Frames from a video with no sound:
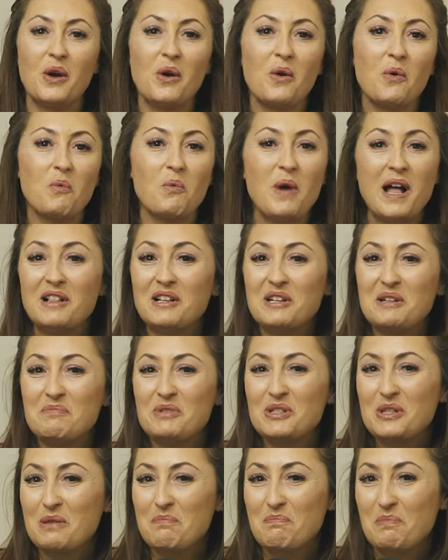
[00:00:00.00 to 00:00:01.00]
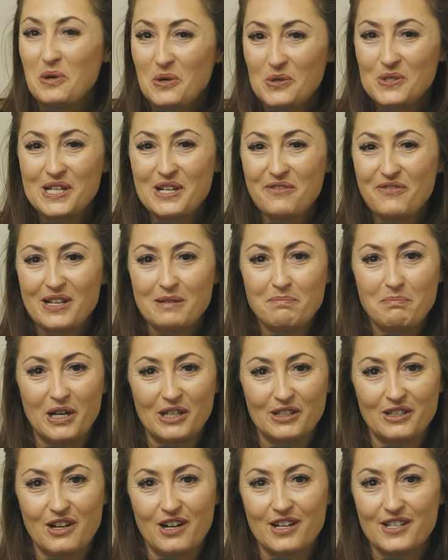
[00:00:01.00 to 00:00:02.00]
Welcome to the Pause and Effect
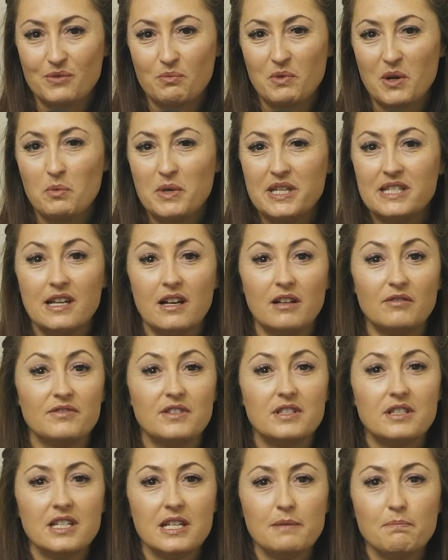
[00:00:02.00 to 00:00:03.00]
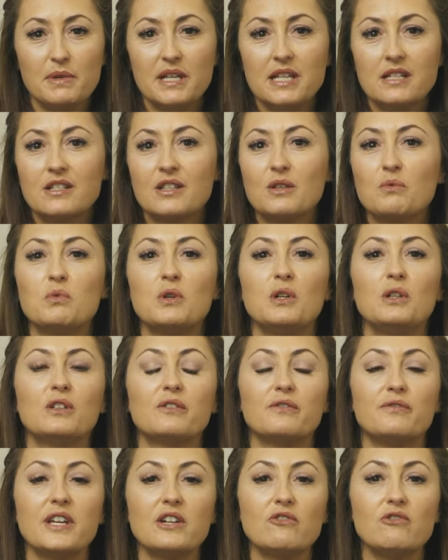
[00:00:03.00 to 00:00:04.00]
podcast, where we delve deep into the world
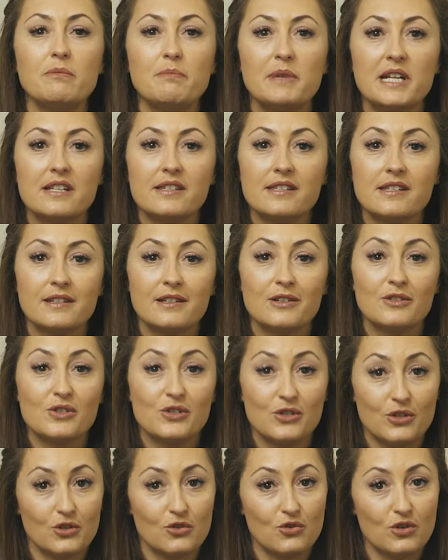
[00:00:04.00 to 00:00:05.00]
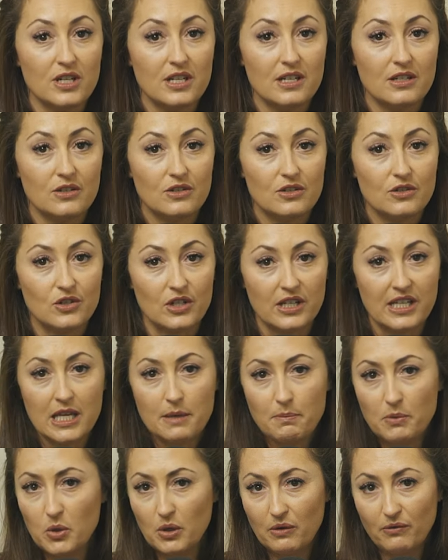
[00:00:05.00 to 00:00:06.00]
of veterinary medicine and surgery to
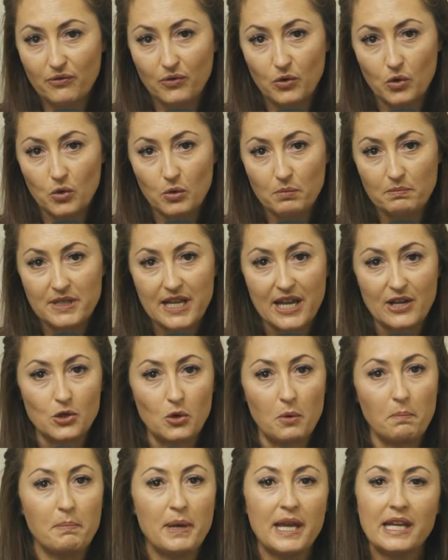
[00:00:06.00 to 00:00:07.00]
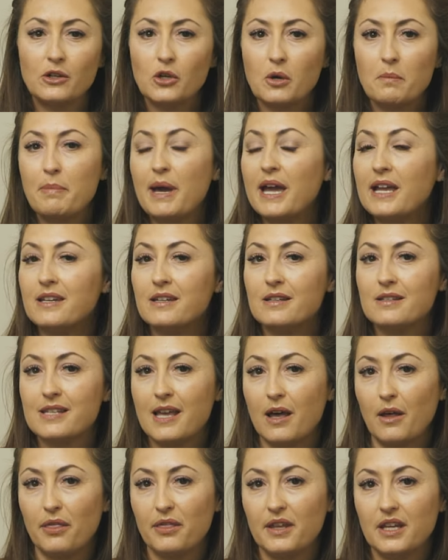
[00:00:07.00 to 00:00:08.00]
keep you informed and your pet companions
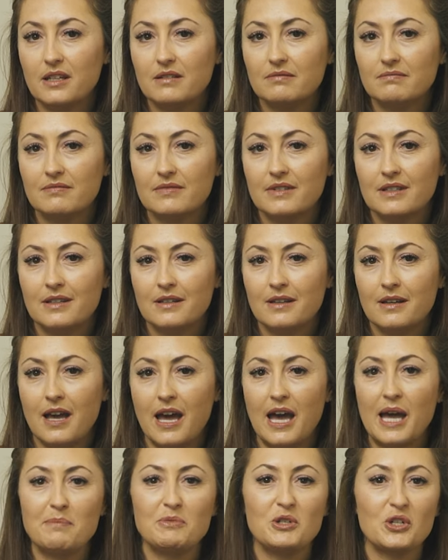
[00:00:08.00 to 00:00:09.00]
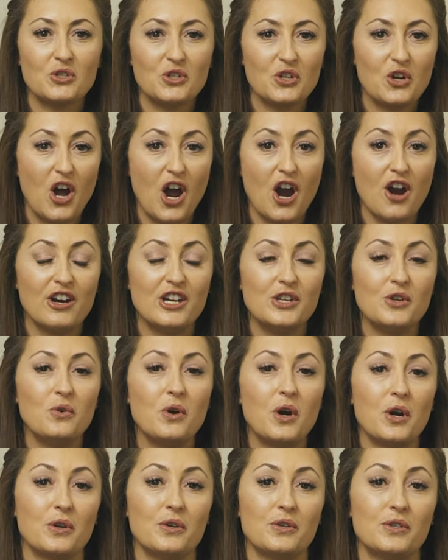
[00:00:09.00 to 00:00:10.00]
healthy. I'm Dr. Kara, your
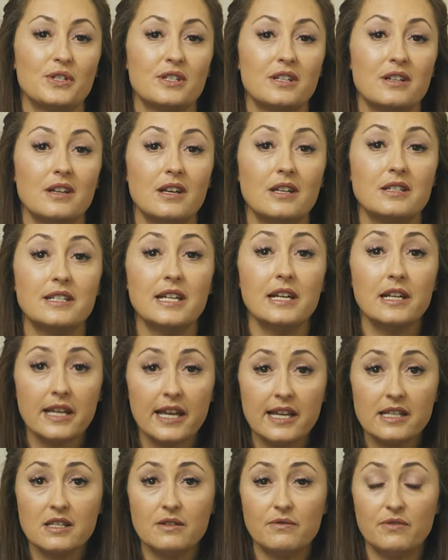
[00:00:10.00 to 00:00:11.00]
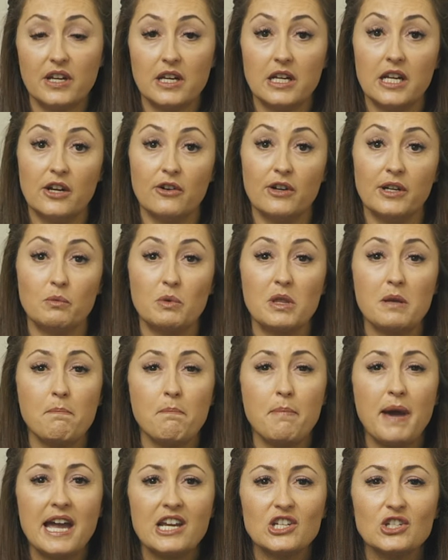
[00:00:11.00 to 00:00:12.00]
host, a dedicated veterinarian with a
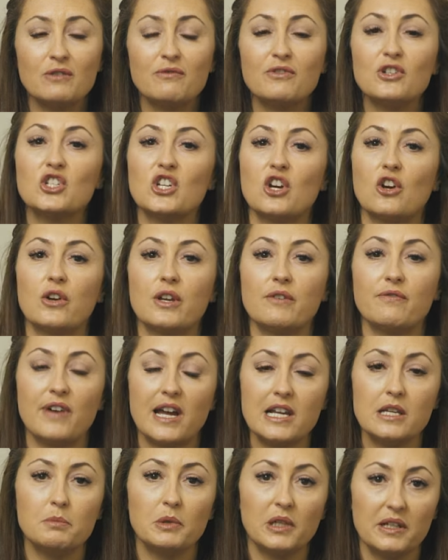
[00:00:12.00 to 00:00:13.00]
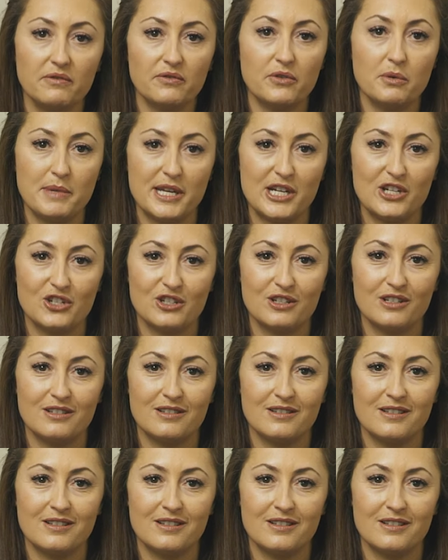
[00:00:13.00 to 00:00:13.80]
passion for sharing valuable information.